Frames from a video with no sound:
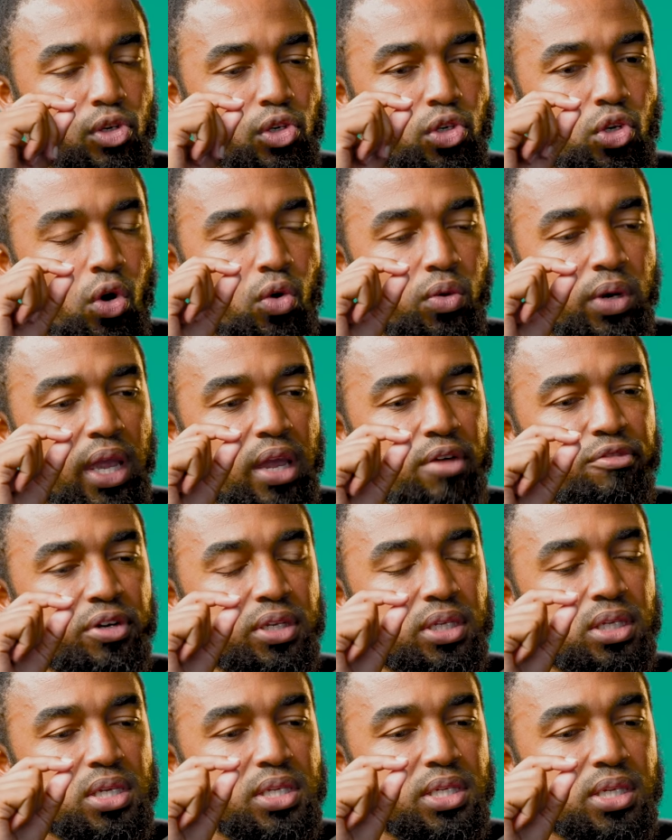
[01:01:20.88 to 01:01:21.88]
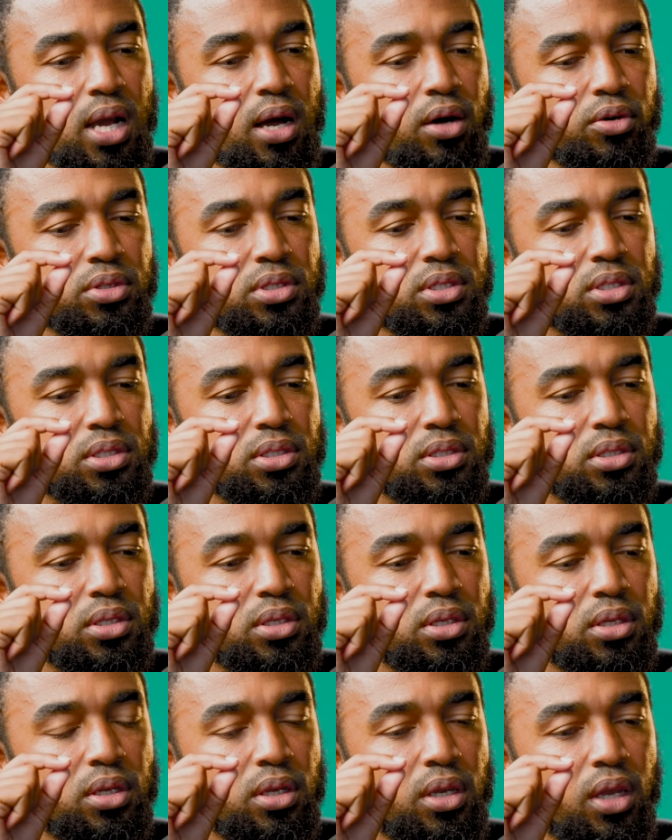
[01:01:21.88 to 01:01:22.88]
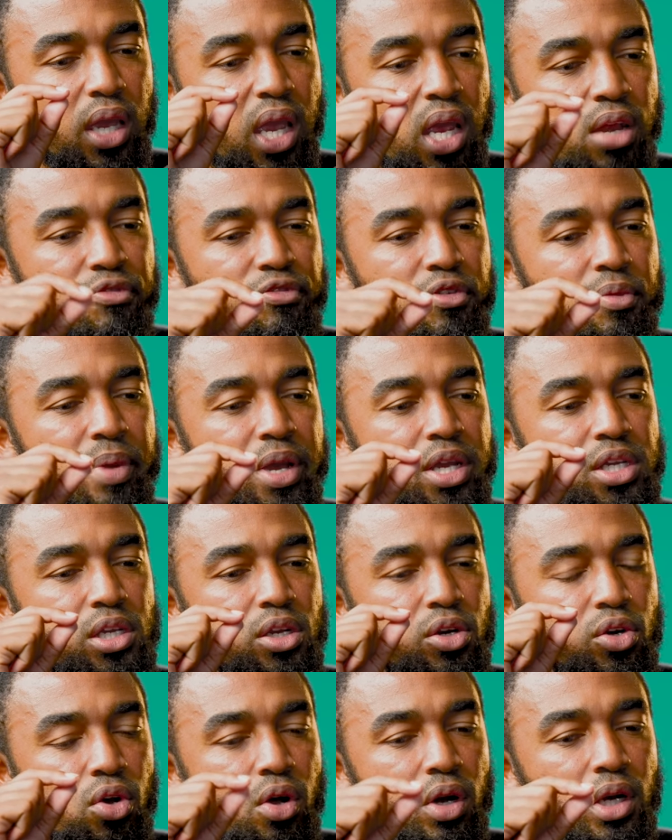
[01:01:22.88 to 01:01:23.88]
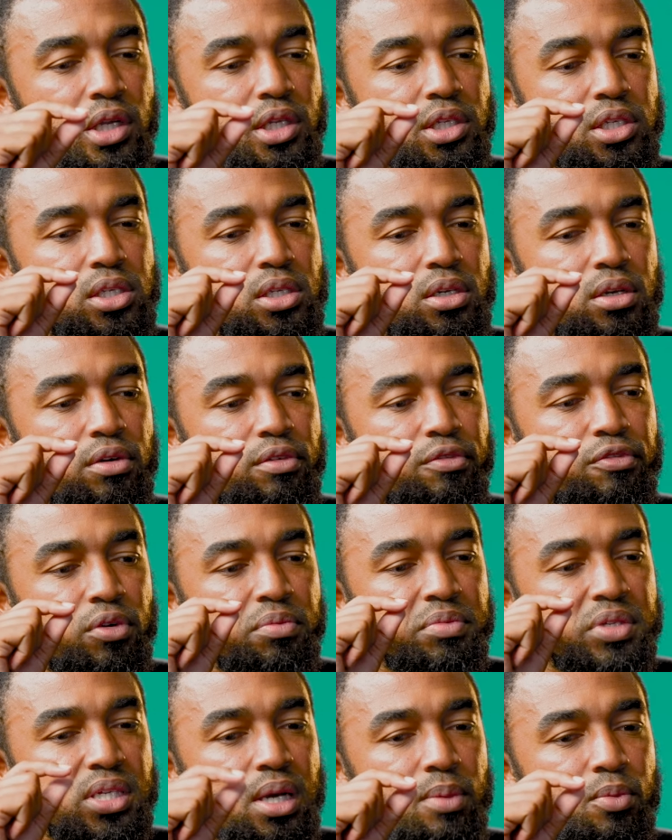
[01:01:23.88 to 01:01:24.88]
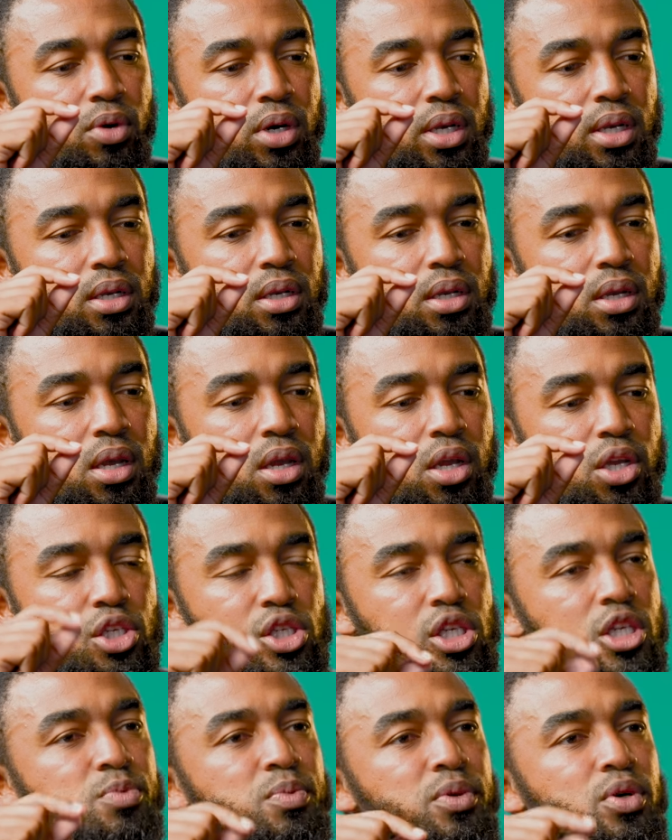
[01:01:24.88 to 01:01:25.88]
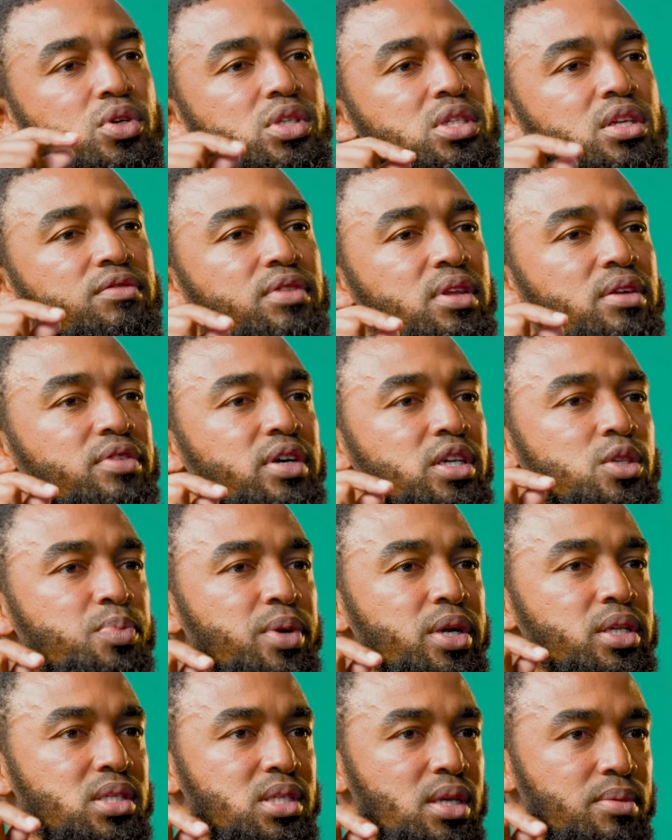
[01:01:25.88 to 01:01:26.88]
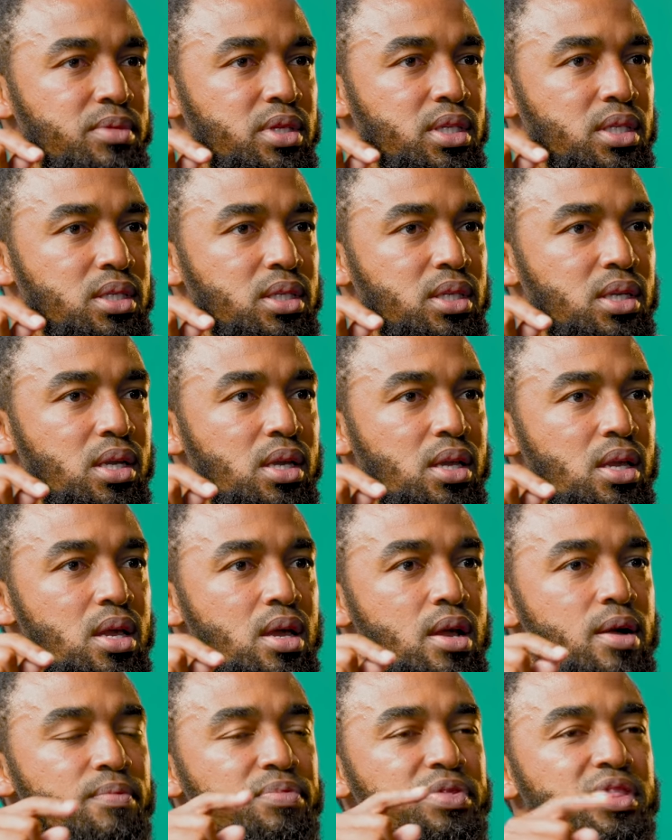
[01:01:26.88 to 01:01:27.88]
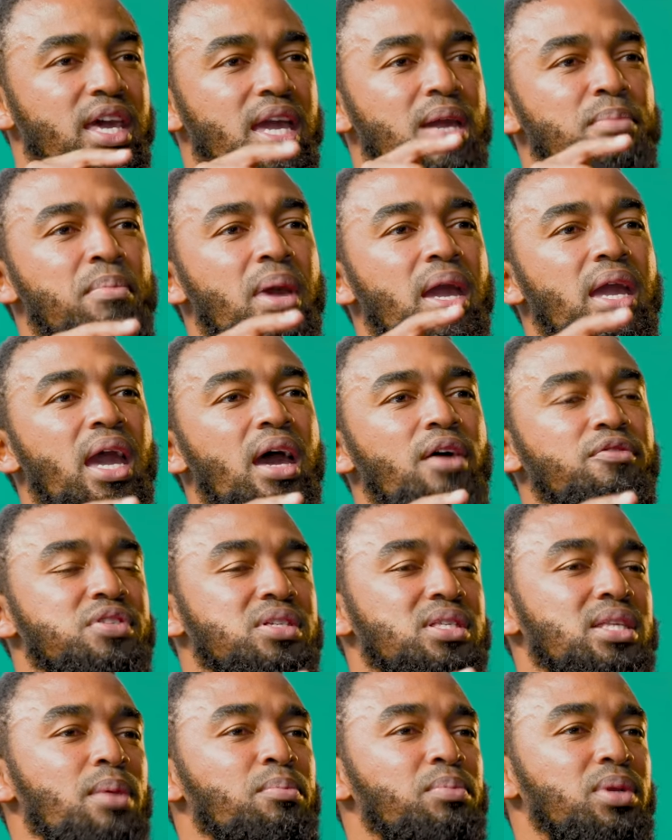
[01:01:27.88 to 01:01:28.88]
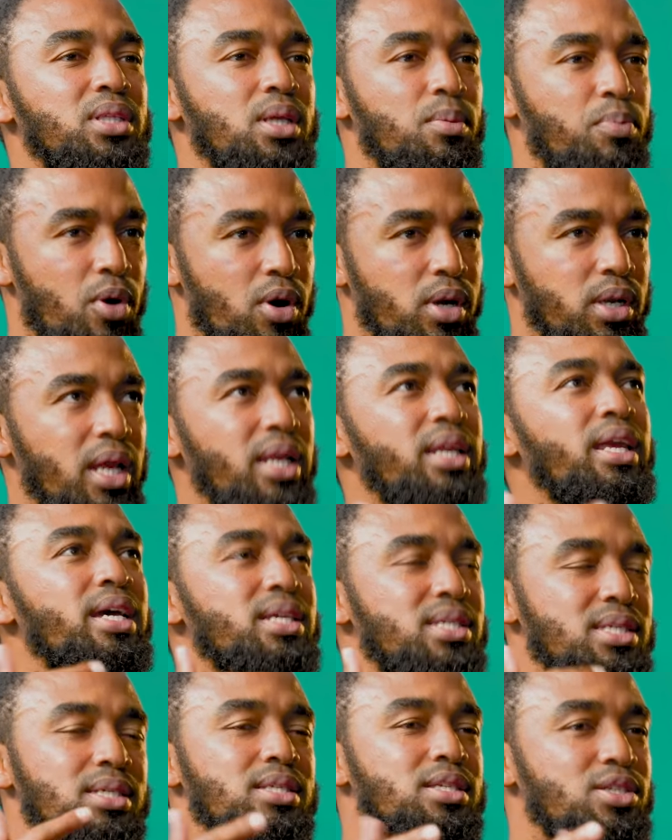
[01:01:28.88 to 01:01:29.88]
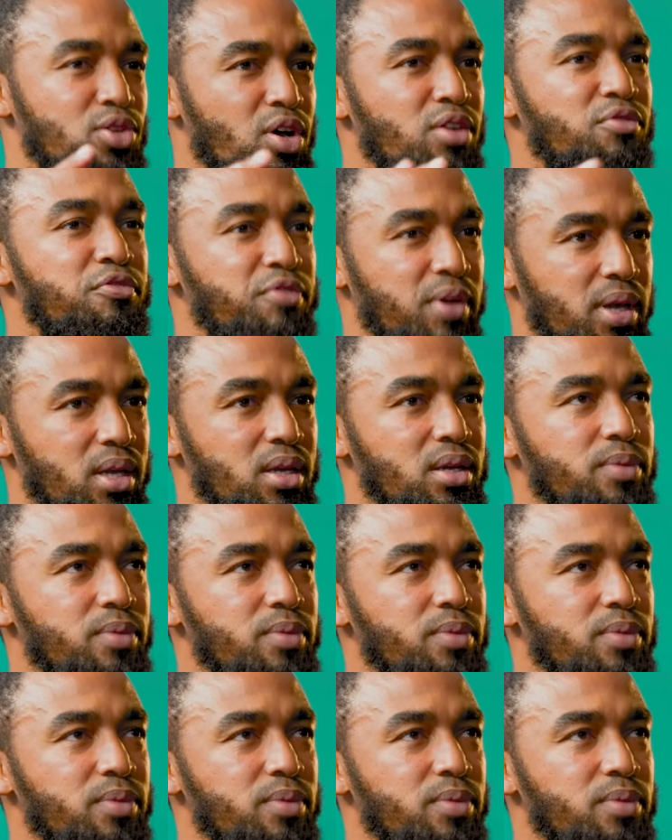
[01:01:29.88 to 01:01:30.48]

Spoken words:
don't ever discount information, knowledge from someone just because they've never experienced something. They may have stumbled upon, and yes, it's not fair.